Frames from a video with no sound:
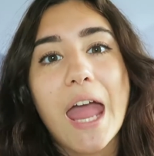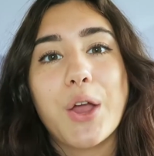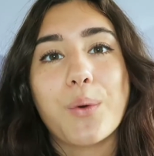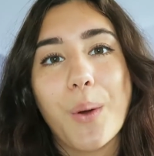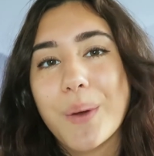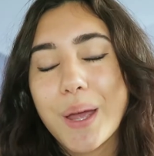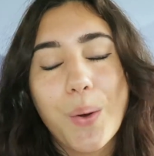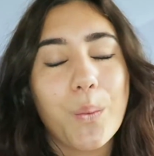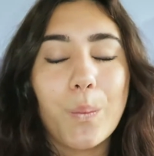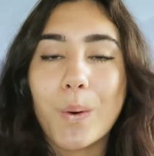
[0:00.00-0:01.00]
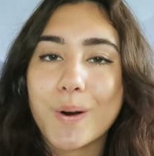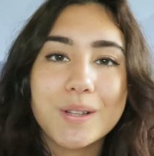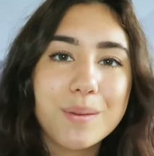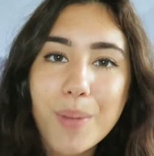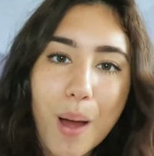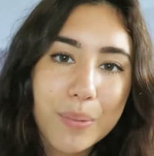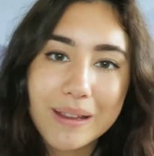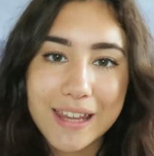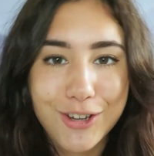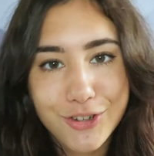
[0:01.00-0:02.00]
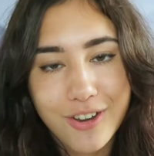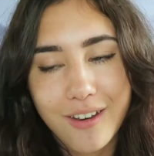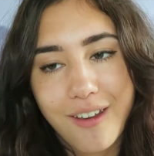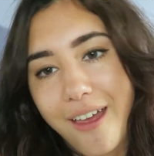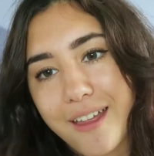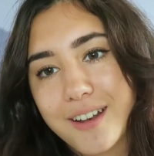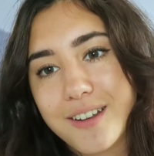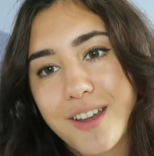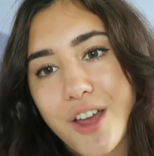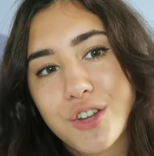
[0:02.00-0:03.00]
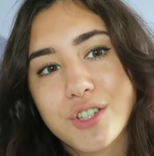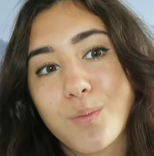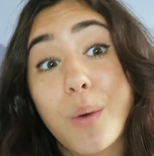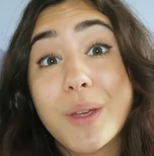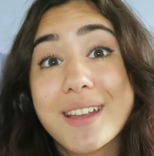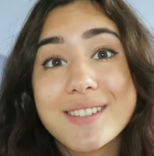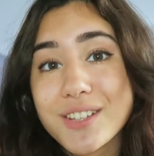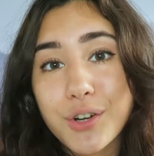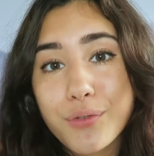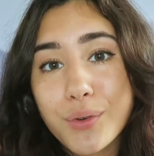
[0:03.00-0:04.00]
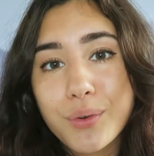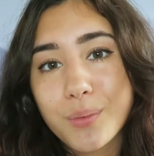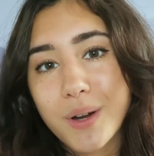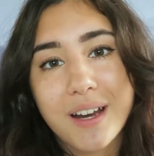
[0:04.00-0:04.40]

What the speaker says: a growing world population and just what we consider food.